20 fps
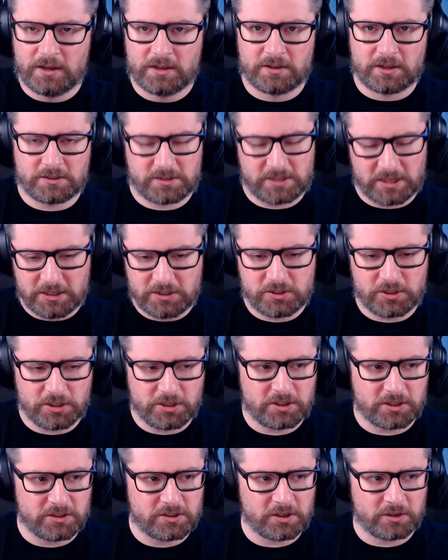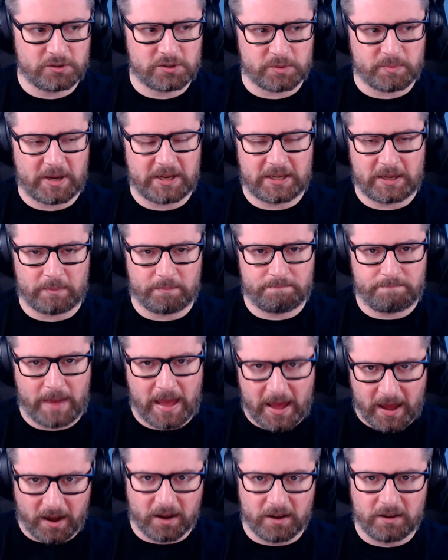There's things you can do to make it
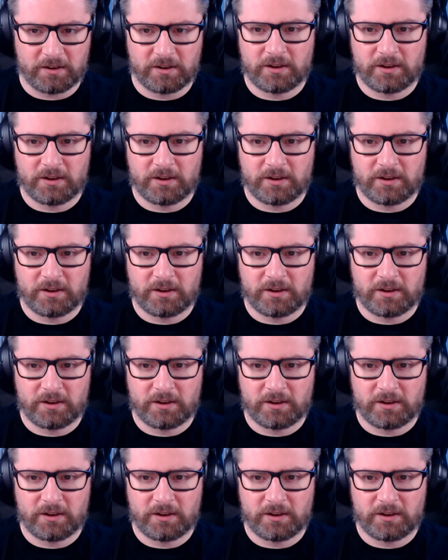better